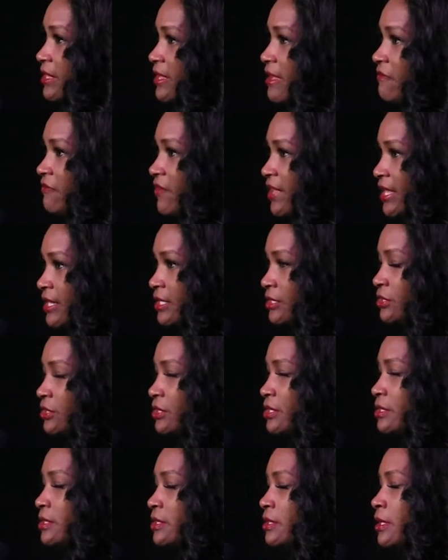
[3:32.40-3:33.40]
of the
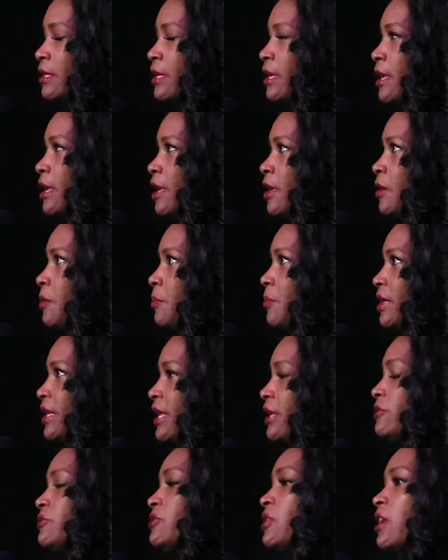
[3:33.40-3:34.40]
advantages, but
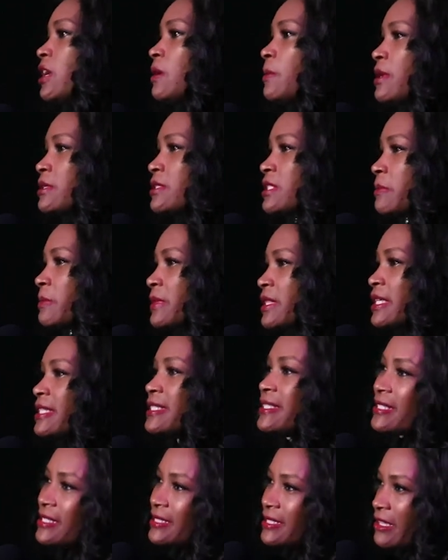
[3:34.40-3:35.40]
can you talk about some of the
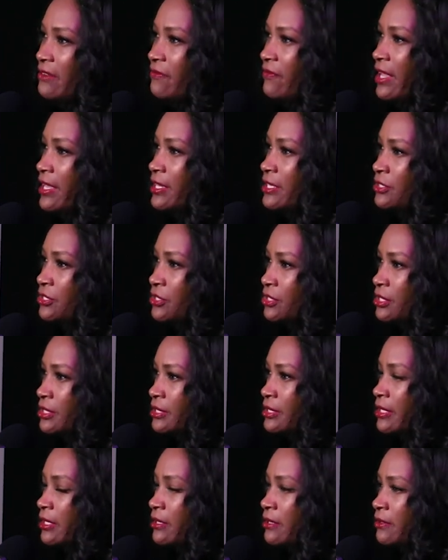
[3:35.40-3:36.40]

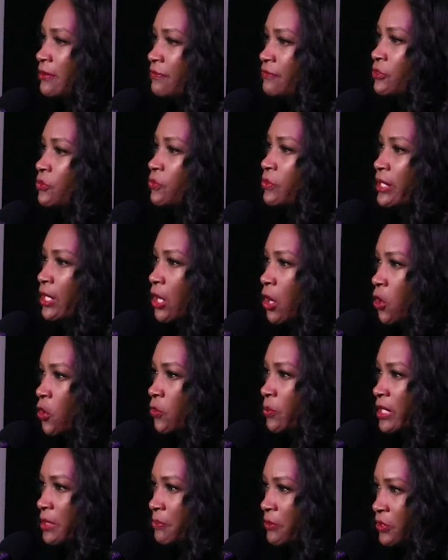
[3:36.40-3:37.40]
disadvantages of doing
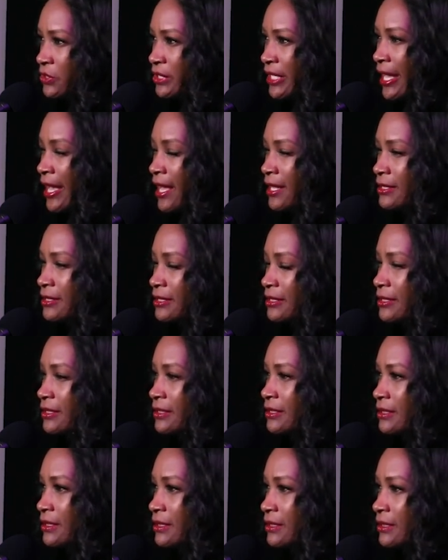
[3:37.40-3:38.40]
home hemodialysis?